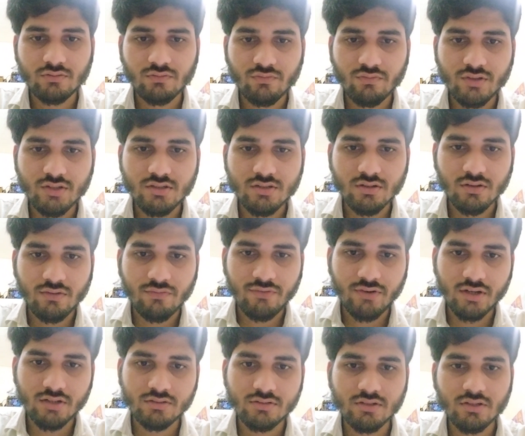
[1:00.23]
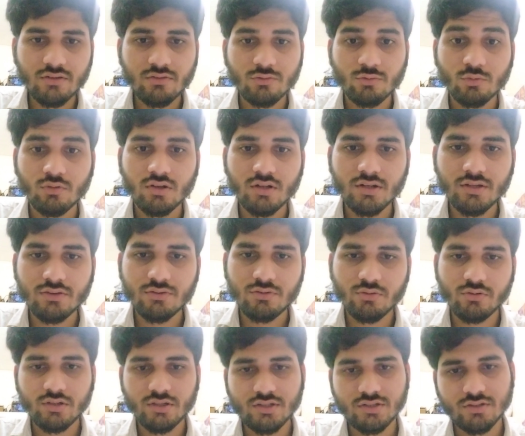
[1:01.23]
which affect the solar
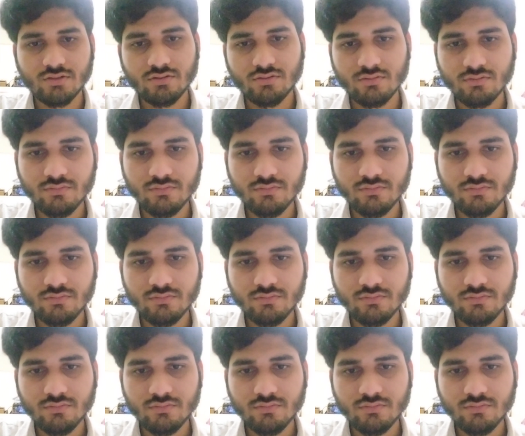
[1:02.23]
insolation,